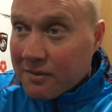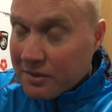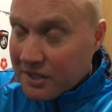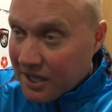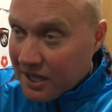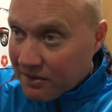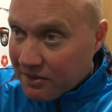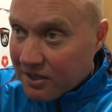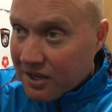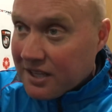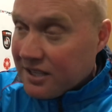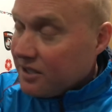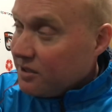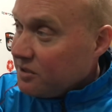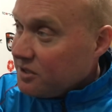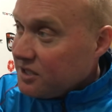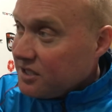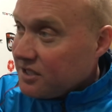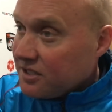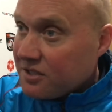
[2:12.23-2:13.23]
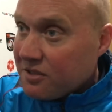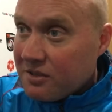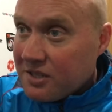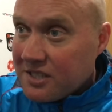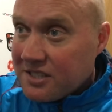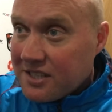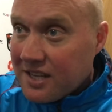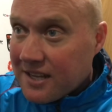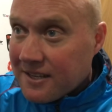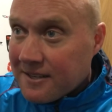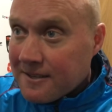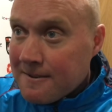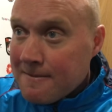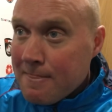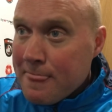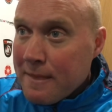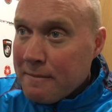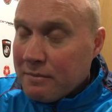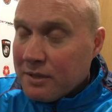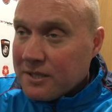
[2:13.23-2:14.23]
We don't like losing, as I already said,
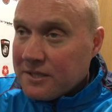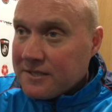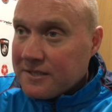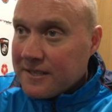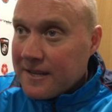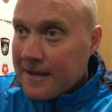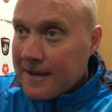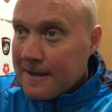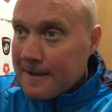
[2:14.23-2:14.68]
but